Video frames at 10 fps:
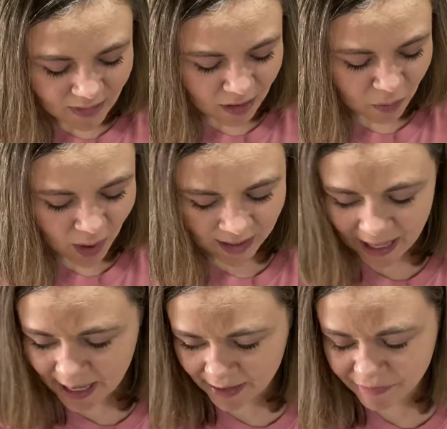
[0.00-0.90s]
while
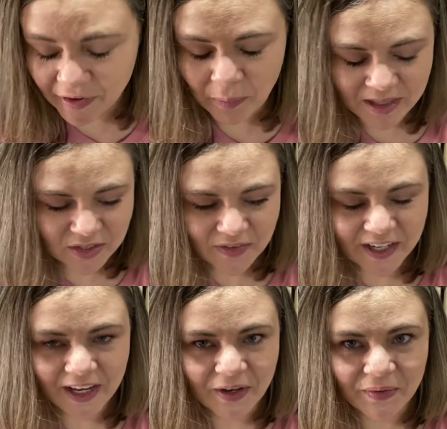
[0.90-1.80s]
I film this
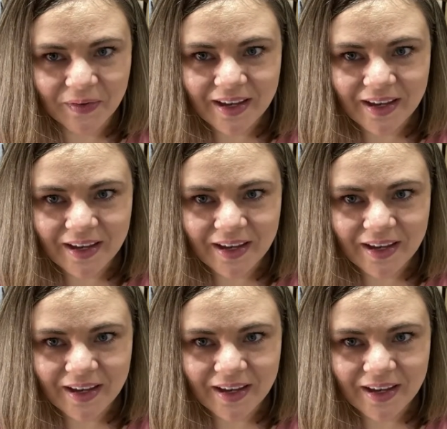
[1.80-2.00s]
video.